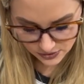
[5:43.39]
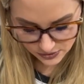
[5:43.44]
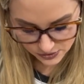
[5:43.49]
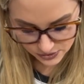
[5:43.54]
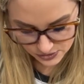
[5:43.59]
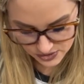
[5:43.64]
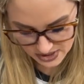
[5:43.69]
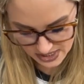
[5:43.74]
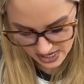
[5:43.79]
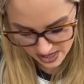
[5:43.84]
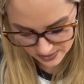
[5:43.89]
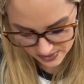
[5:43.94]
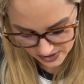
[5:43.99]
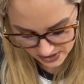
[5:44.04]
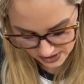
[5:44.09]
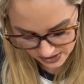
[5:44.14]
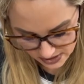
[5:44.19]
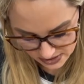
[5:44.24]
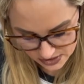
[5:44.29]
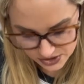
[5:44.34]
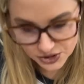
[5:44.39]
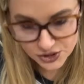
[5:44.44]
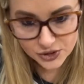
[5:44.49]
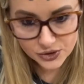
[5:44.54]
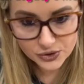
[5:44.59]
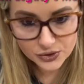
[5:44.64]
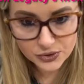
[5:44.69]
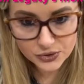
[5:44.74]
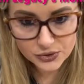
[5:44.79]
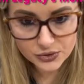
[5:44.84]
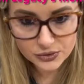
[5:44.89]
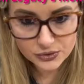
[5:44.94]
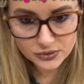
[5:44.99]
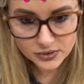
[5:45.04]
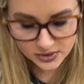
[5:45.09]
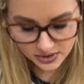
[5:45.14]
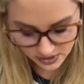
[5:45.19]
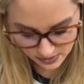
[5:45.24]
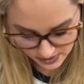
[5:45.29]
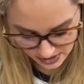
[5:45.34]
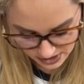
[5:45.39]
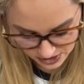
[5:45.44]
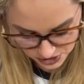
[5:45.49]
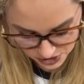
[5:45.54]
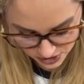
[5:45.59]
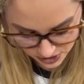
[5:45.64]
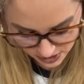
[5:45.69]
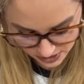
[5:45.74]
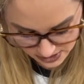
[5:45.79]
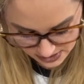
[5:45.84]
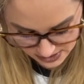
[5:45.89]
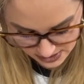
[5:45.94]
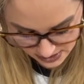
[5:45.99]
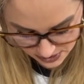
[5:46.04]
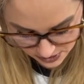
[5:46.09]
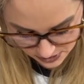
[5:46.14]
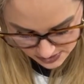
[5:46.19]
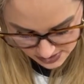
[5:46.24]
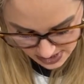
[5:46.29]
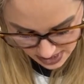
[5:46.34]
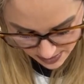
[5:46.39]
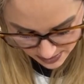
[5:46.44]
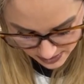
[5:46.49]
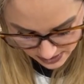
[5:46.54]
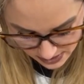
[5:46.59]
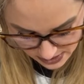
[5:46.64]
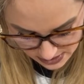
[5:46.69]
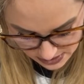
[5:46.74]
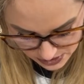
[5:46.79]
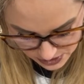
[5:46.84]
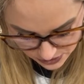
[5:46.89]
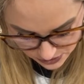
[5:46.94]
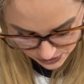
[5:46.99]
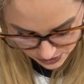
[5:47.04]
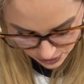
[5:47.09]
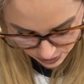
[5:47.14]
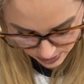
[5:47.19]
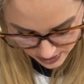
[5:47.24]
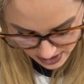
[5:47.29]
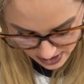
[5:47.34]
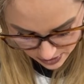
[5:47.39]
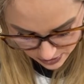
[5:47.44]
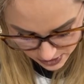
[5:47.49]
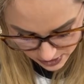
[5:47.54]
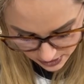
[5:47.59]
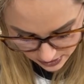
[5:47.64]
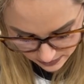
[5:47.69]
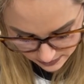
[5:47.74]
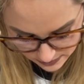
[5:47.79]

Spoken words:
You tap it into, making sure y'all can see, you tap it into your powder,